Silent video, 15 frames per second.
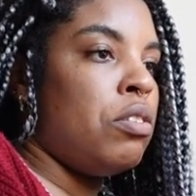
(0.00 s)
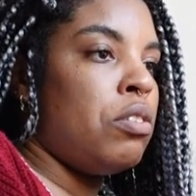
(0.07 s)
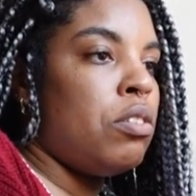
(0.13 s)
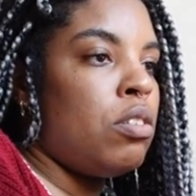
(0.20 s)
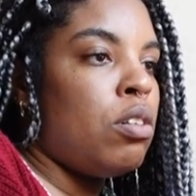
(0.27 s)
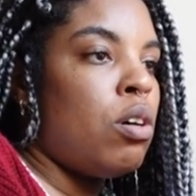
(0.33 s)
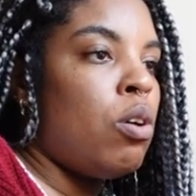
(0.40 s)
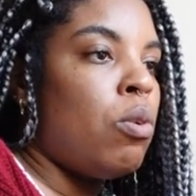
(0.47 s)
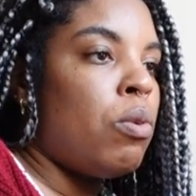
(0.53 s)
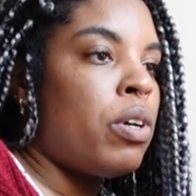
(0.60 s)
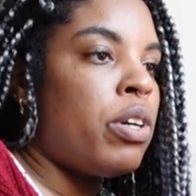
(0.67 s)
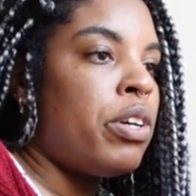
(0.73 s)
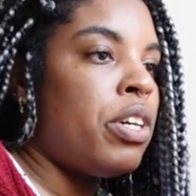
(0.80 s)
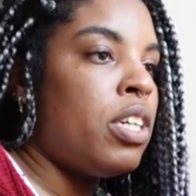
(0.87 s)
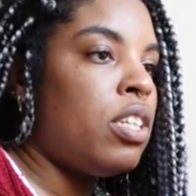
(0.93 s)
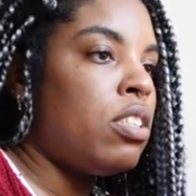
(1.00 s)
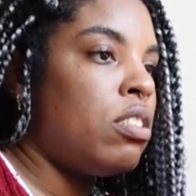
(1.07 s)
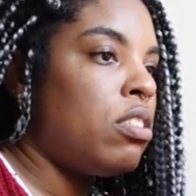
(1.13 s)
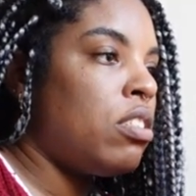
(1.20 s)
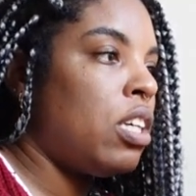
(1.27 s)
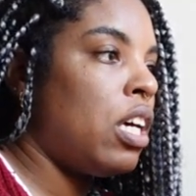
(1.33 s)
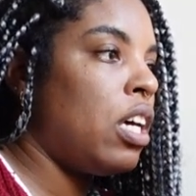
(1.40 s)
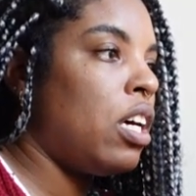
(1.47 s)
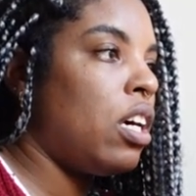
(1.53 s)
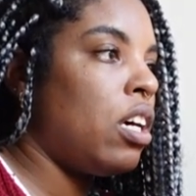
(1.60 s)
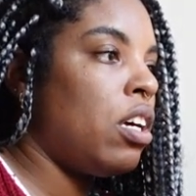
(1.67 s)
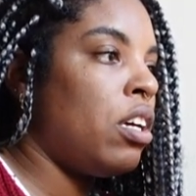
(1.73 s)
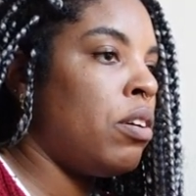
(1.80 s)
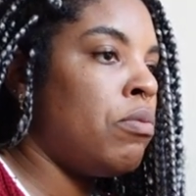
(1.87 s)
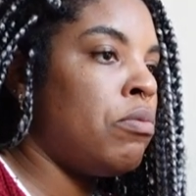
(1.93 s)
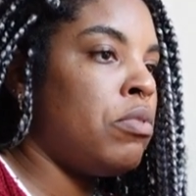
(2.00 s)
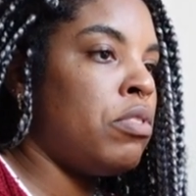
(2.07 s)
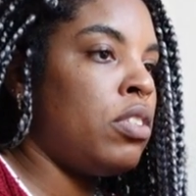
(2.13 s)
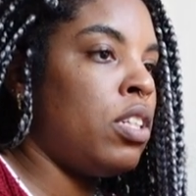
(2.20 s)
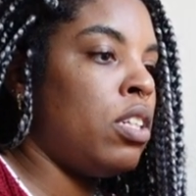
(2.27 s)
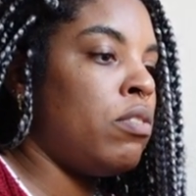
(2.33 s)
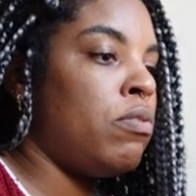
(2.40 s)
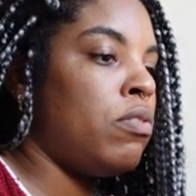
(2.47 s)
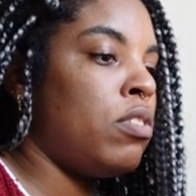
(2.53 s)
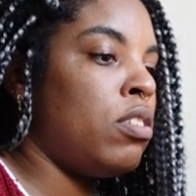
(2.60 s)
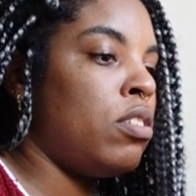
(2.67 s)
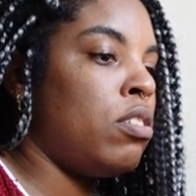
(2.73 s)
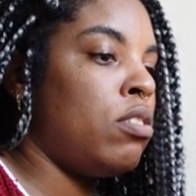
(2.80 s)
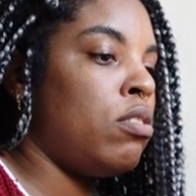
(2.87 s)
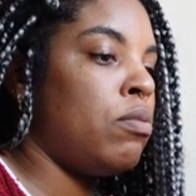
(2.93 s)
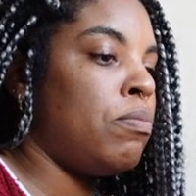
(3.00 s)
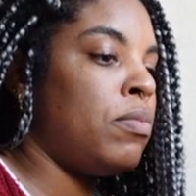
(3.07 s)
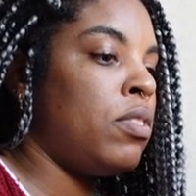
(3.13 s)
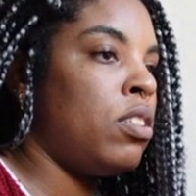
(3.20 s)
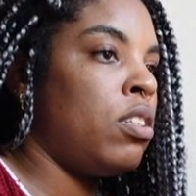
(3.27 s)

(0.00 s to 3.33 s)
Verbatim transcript: No worries. I'm free from